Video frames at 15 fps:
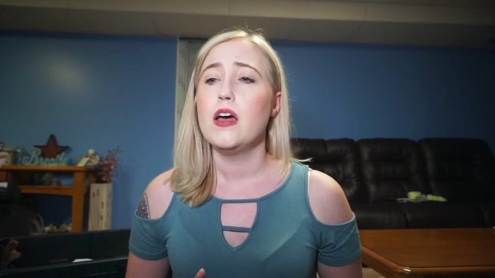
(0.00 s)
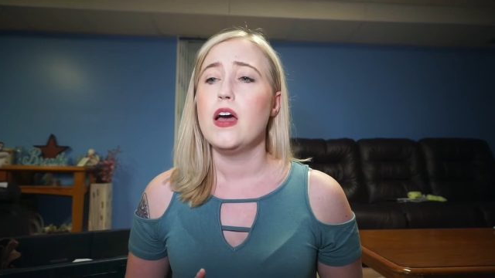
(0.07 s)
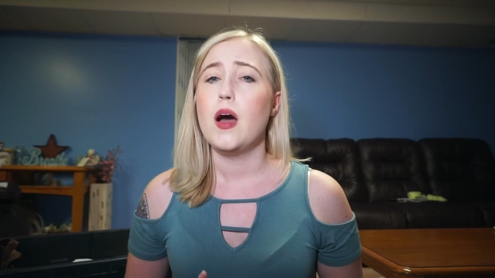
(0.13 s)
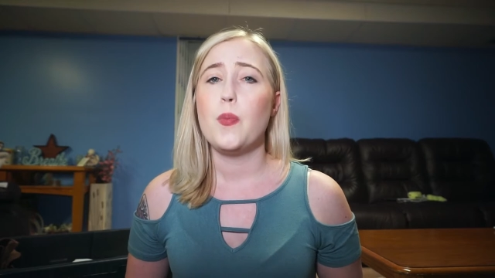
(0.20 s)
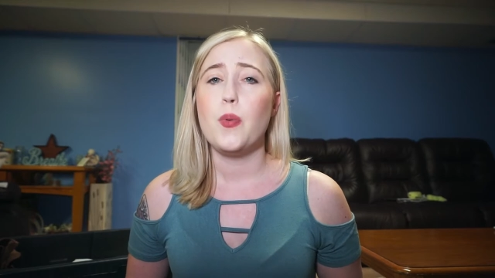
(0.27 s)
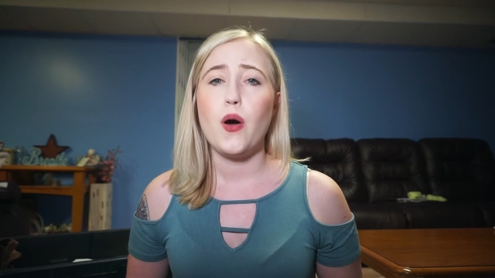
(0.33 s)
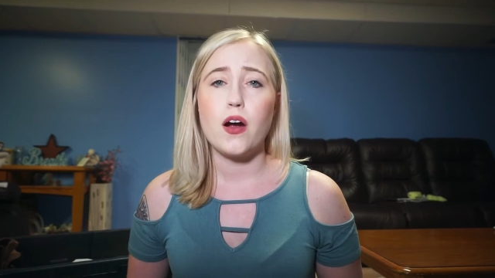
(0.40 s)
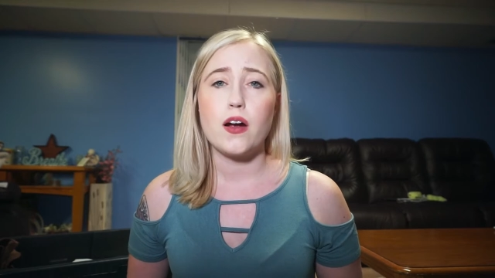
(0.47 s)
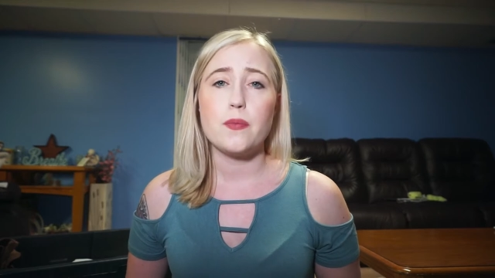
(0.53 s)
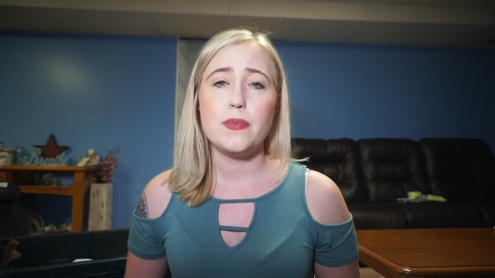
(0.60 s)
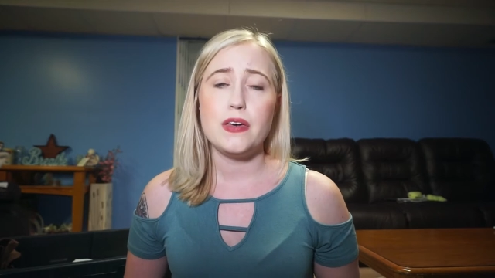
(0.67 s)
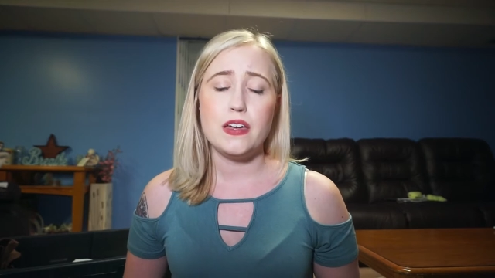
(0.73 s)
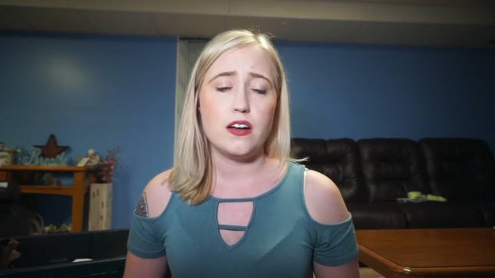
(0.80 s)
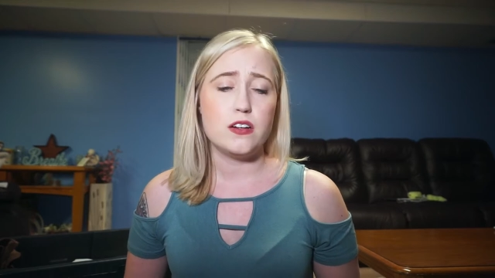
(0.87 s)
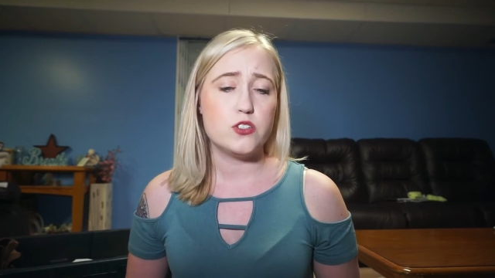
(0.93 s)

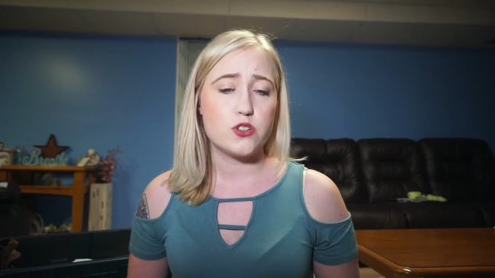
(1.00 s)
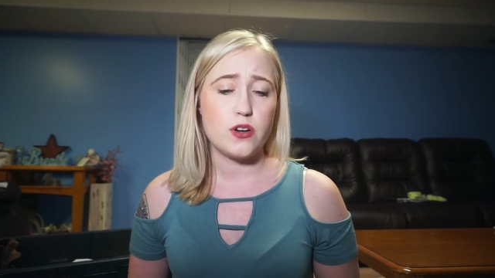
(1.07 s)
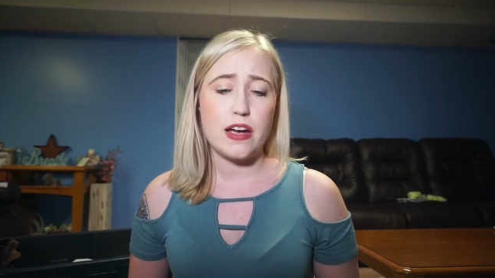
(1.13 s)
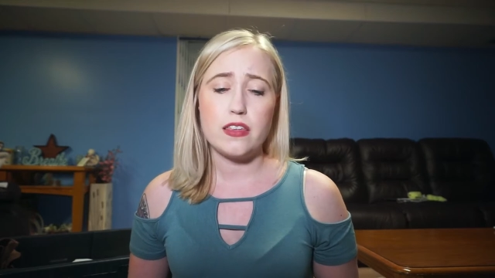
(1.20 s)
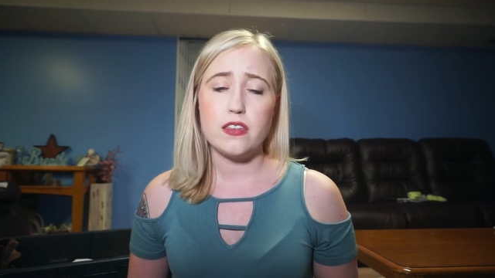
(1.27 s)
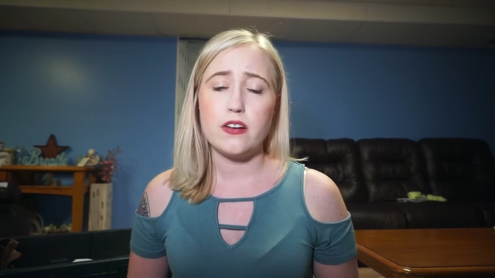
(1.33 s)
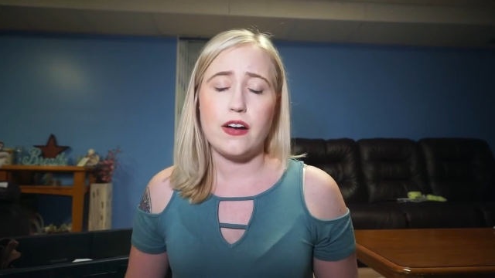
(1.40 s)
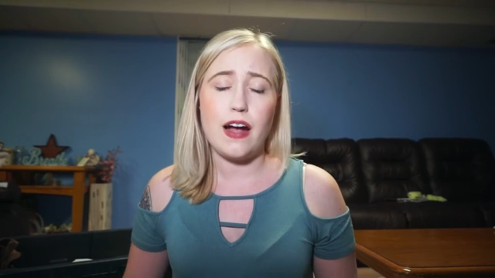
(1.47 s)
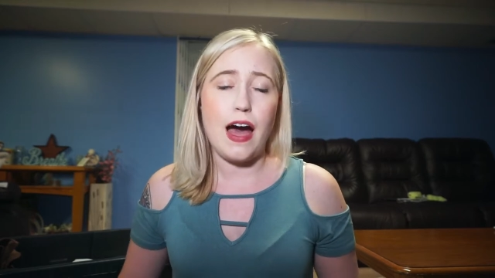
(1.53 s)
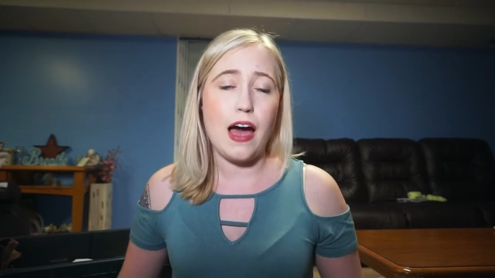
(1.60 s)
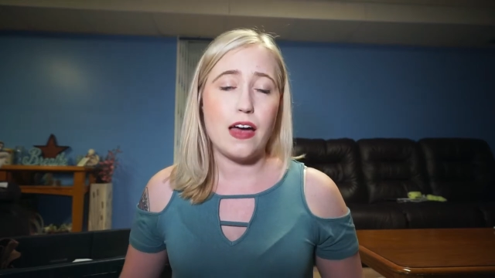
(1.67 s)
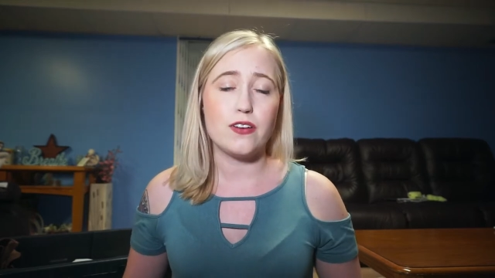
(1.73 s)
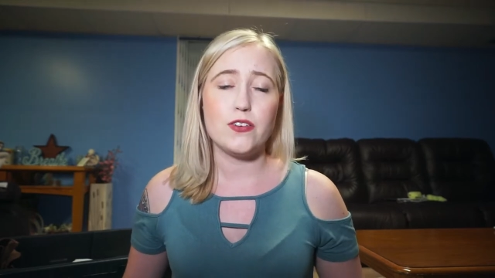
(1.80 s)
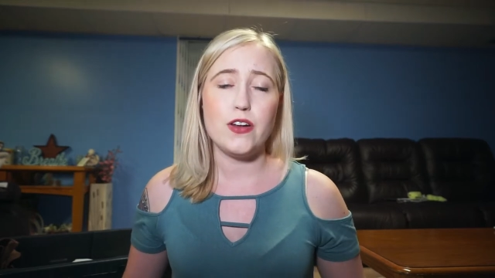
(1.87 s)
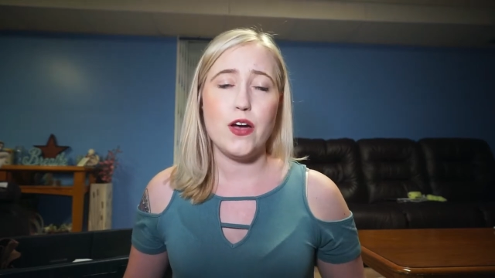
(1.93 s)
apartment? A trailer?
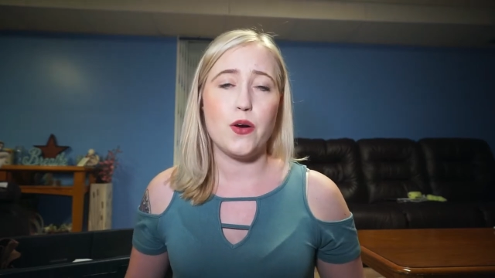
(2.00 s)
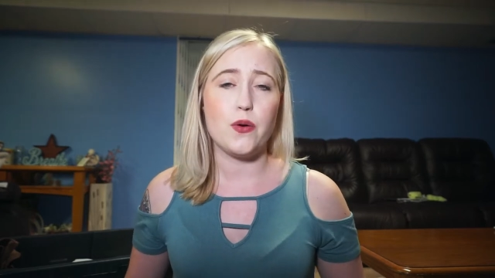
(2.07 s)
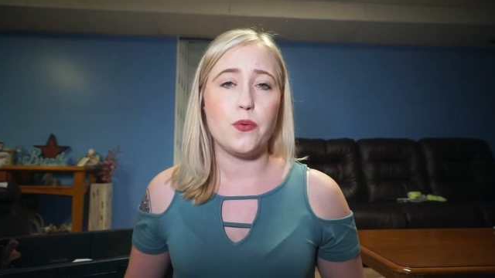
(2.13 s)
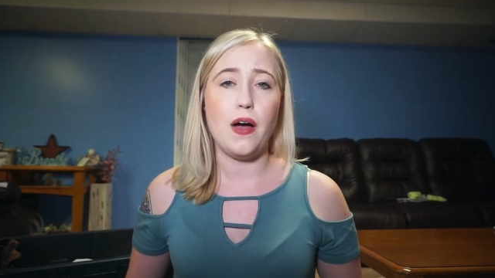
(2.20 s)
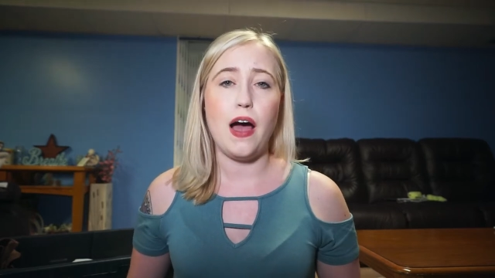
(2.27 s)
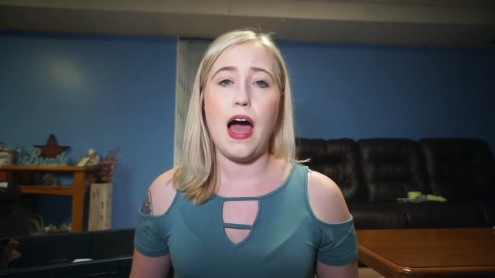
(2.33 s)
I don't know.